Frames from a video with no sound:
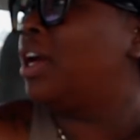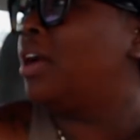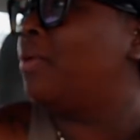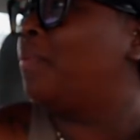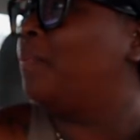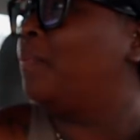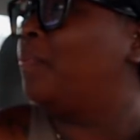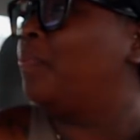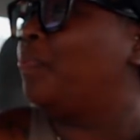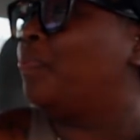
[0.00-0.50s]

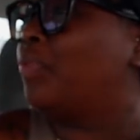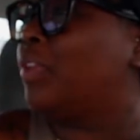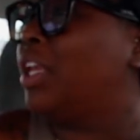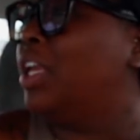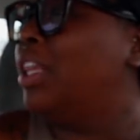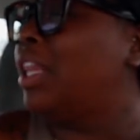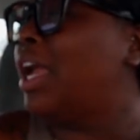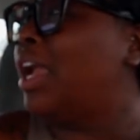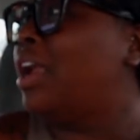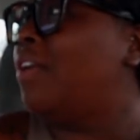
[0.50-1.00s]
I'm
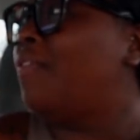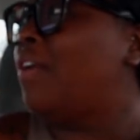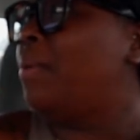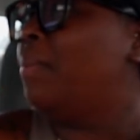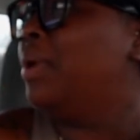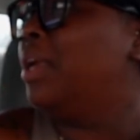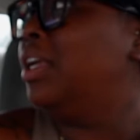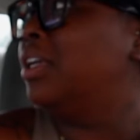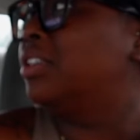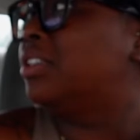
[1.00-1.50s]
like if
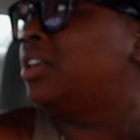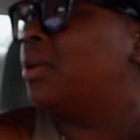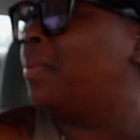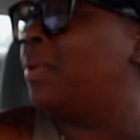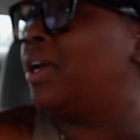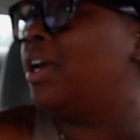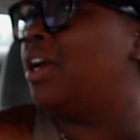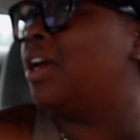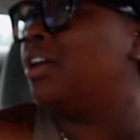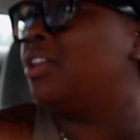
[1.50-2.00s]
I'm eating
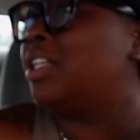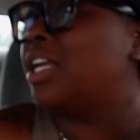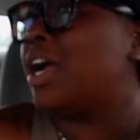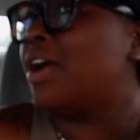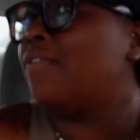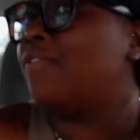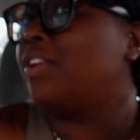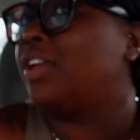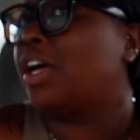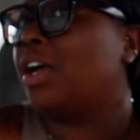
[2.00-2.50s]
something unhealthy,
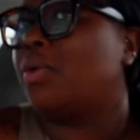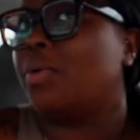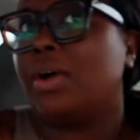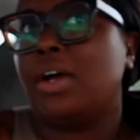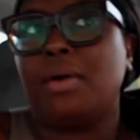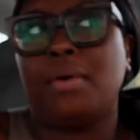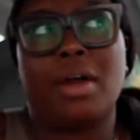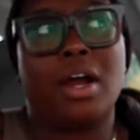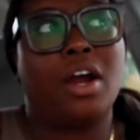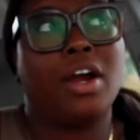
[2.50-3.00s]
I feel like,
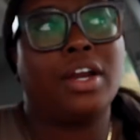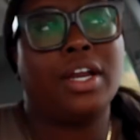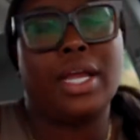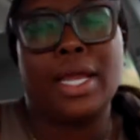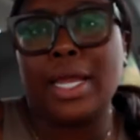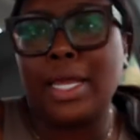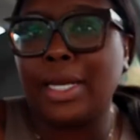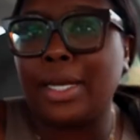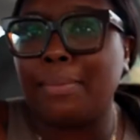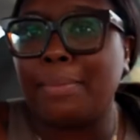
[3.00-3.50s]
well, I already
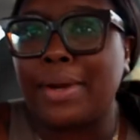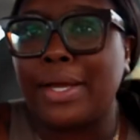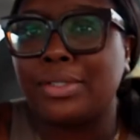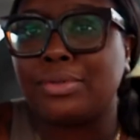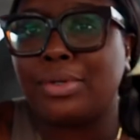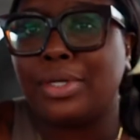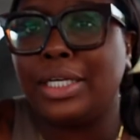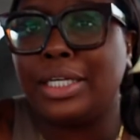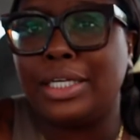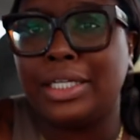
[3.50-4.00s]
ate it. Might as
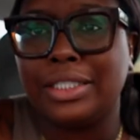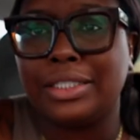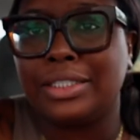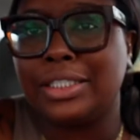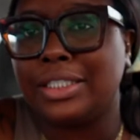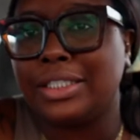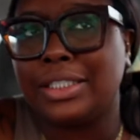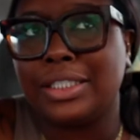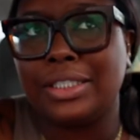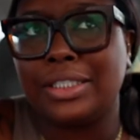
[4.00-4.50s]
well eat this,
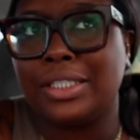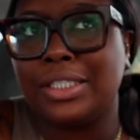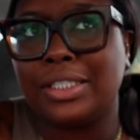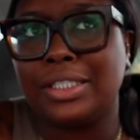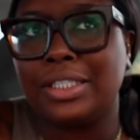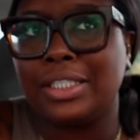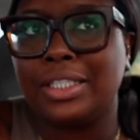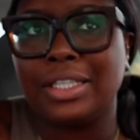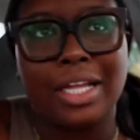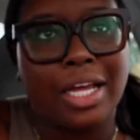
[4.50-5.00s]
this, this,
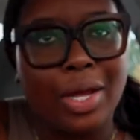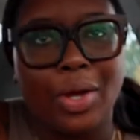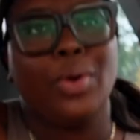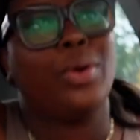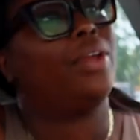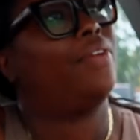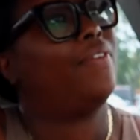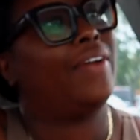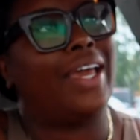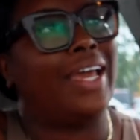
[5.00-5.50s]
this. No,
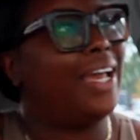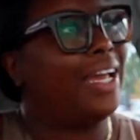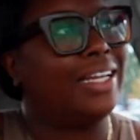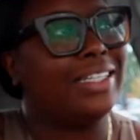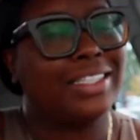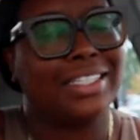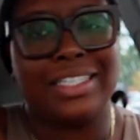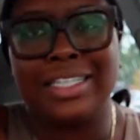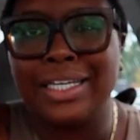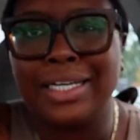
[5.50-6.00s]

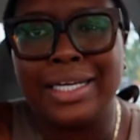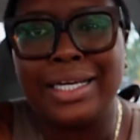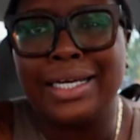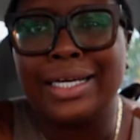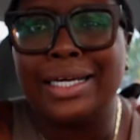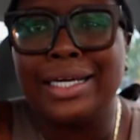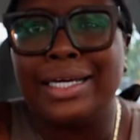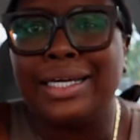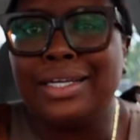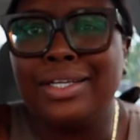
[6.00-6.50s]
Yvette.
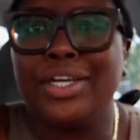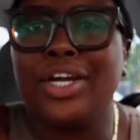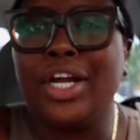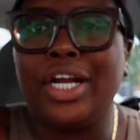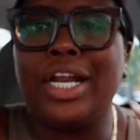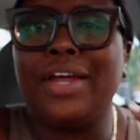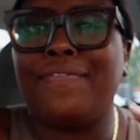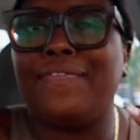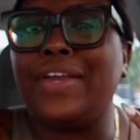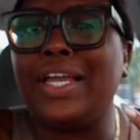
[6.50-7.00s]

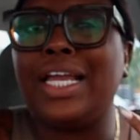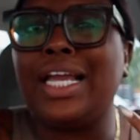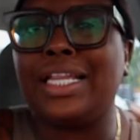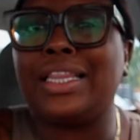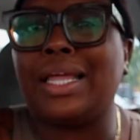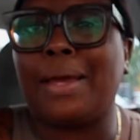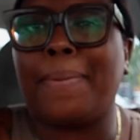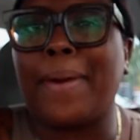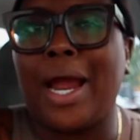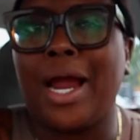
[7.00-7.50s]
You're
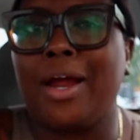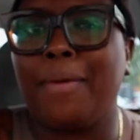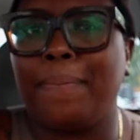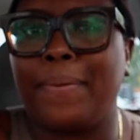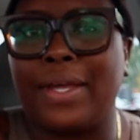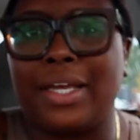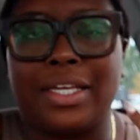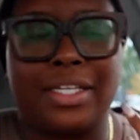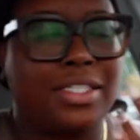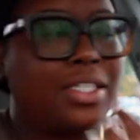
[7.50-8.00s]
defeating the
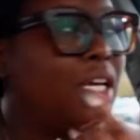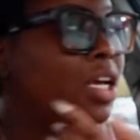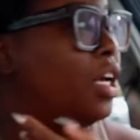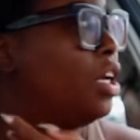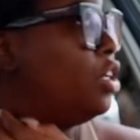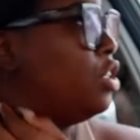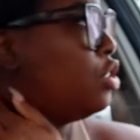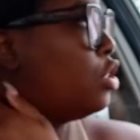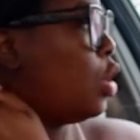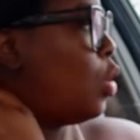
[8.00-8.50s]
purpose.
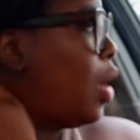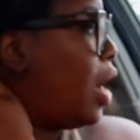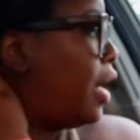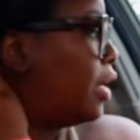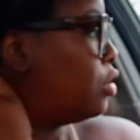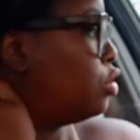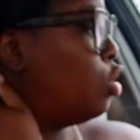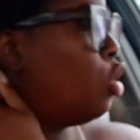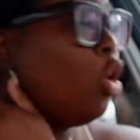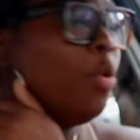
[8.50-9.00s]
So
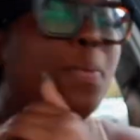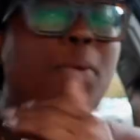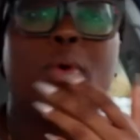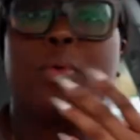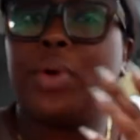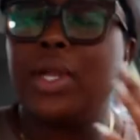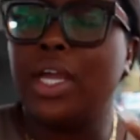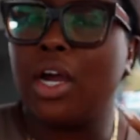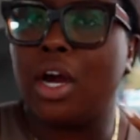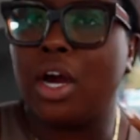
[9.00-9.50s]
October
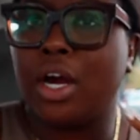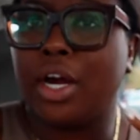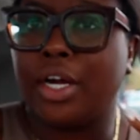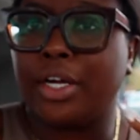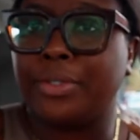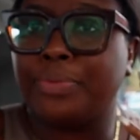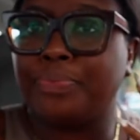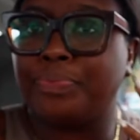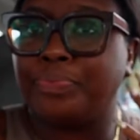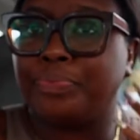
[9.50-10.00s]
we
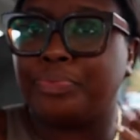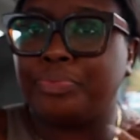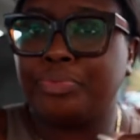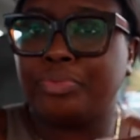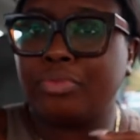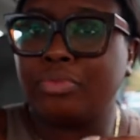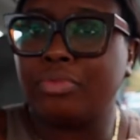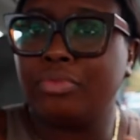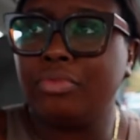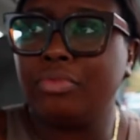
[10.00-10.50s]
are
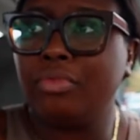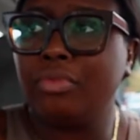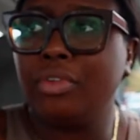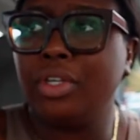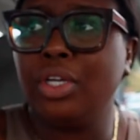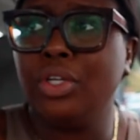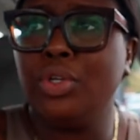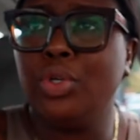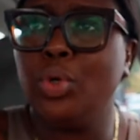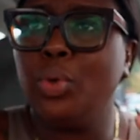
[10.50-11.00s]

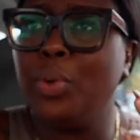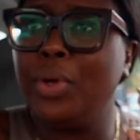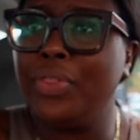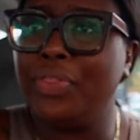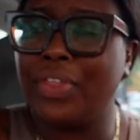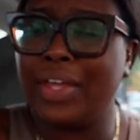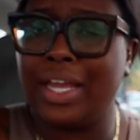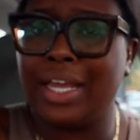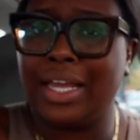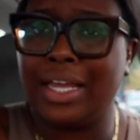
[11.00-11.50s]
doing
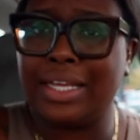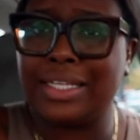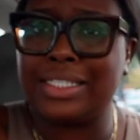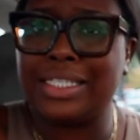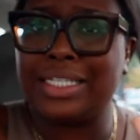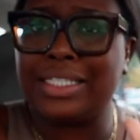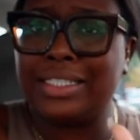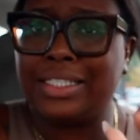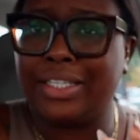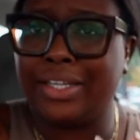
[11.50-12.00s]

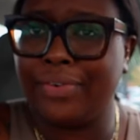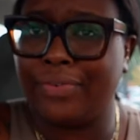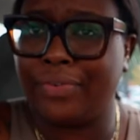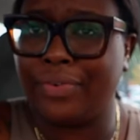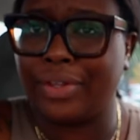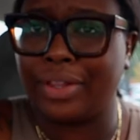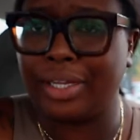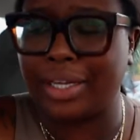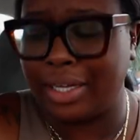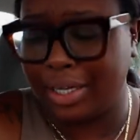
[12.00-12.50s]
things
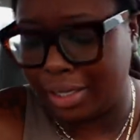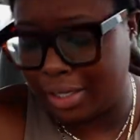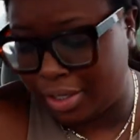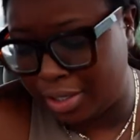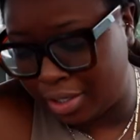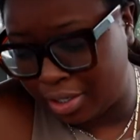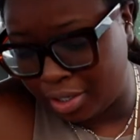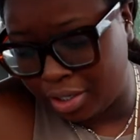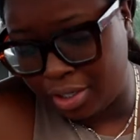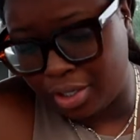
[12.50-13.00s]
differently.
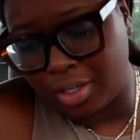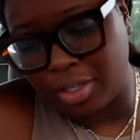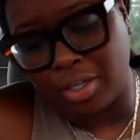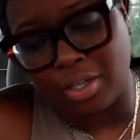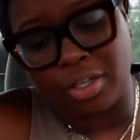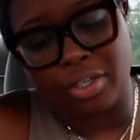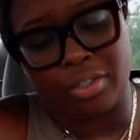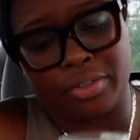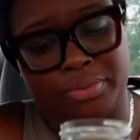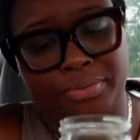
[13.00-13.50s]

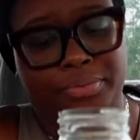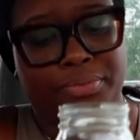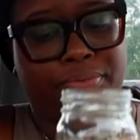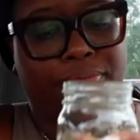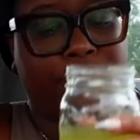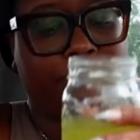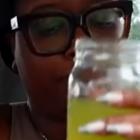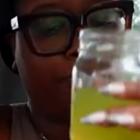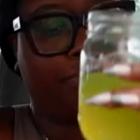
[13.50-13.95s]
Hmm.